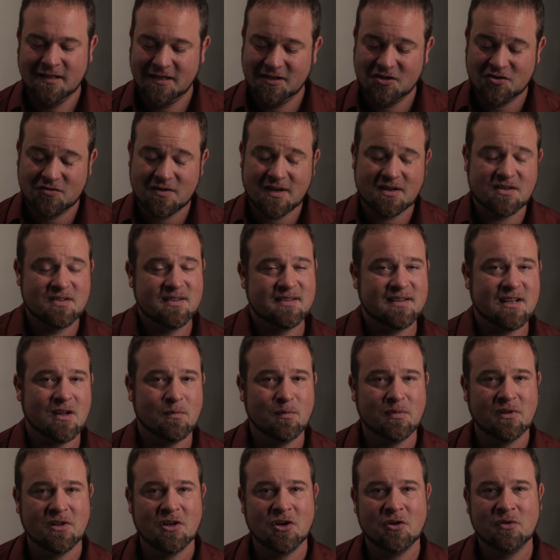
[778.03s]
Instructions
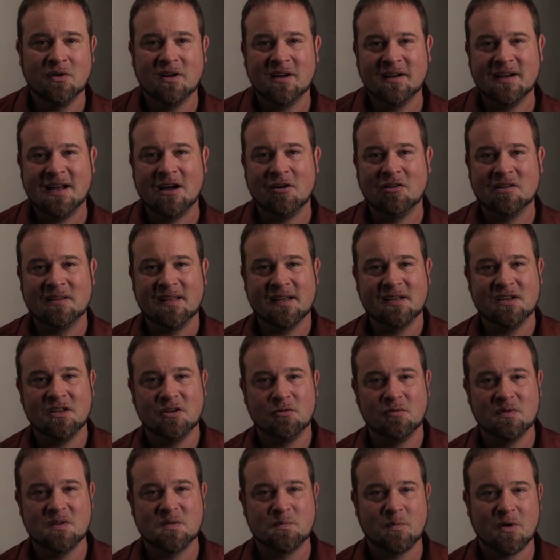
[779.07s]
down below on how I'd like you
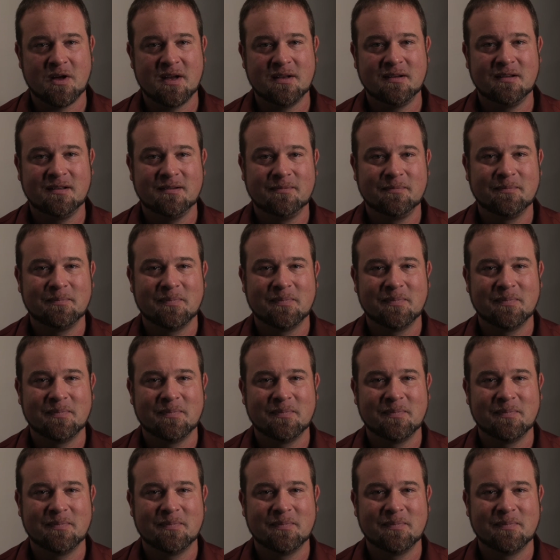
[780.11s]
to respond.